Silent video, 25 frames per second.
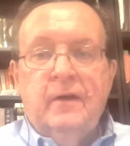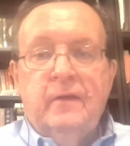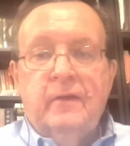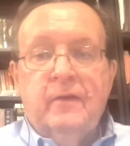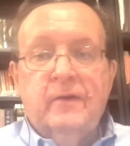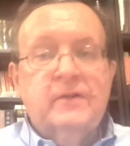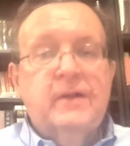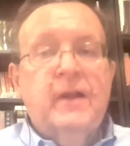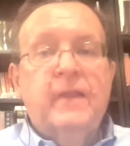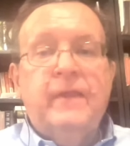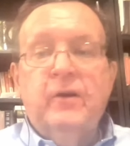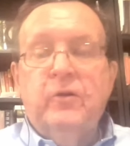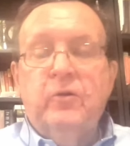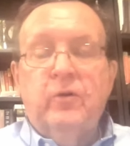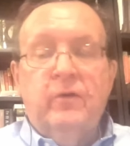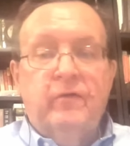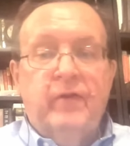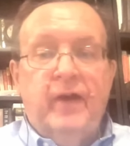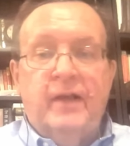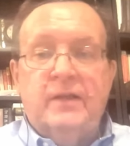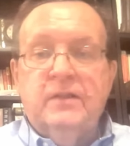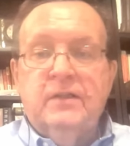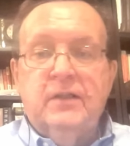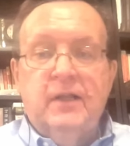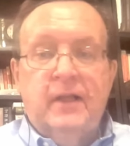There's nothing to
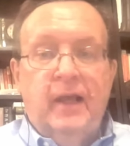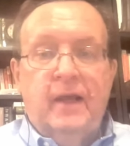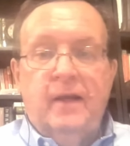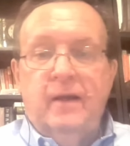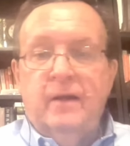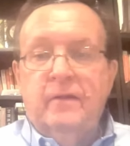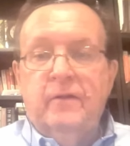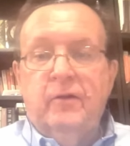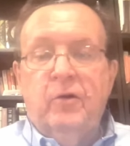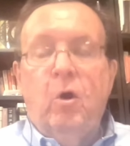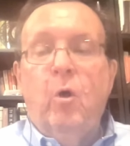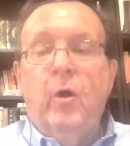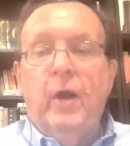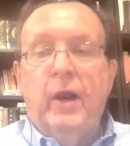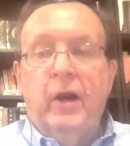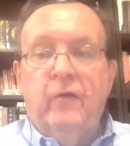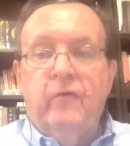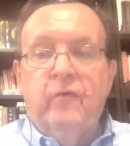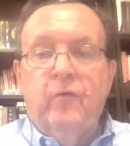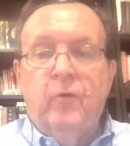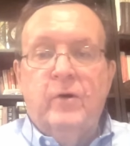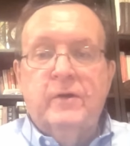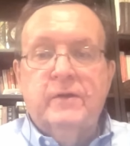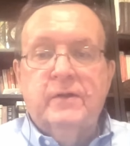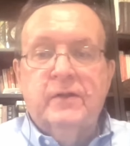investigate. Their whole air
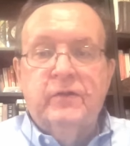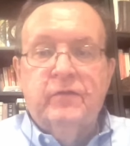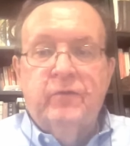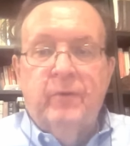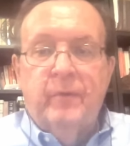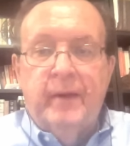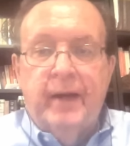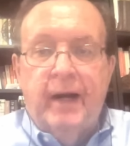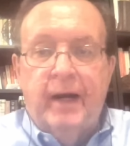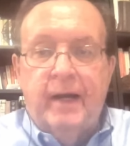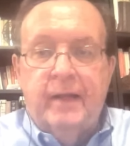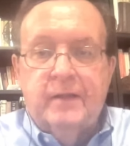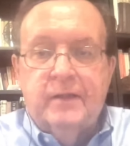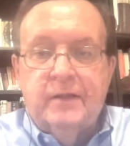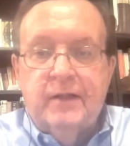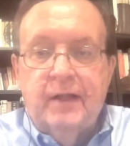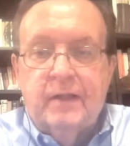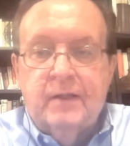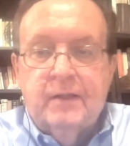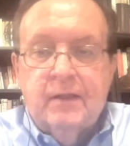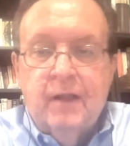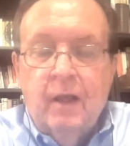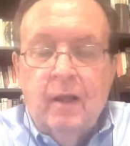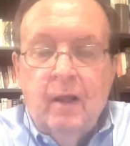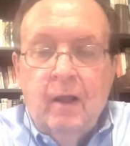force is from the United
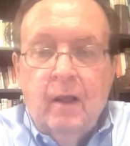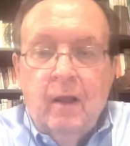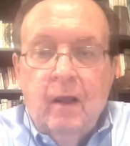States.